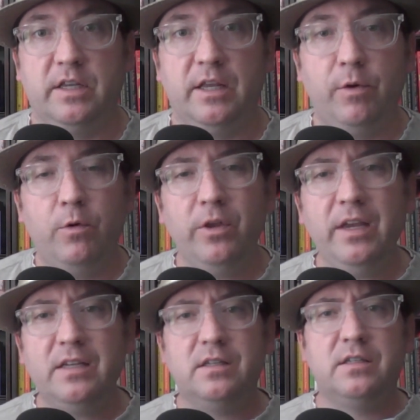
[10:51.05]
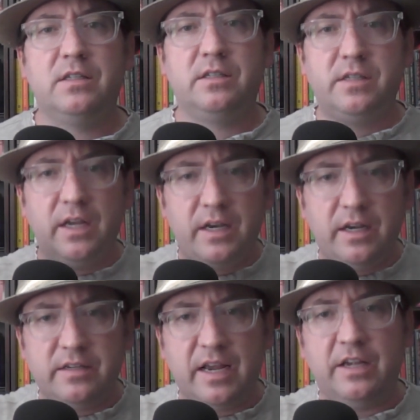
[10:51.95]
and that we really
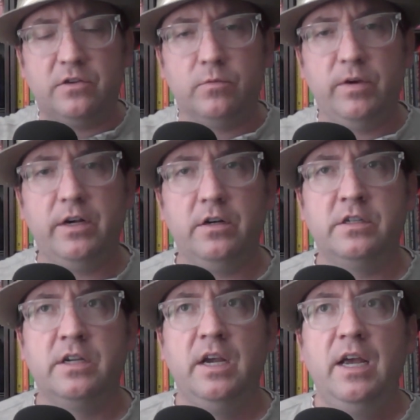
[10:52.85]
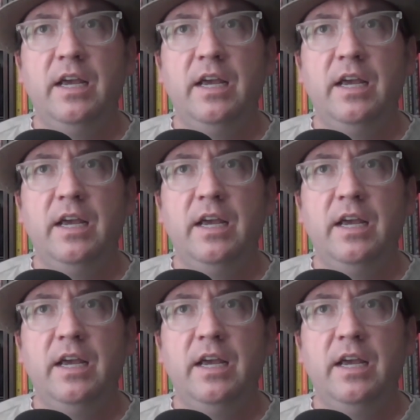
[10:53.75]
didn't, as readers,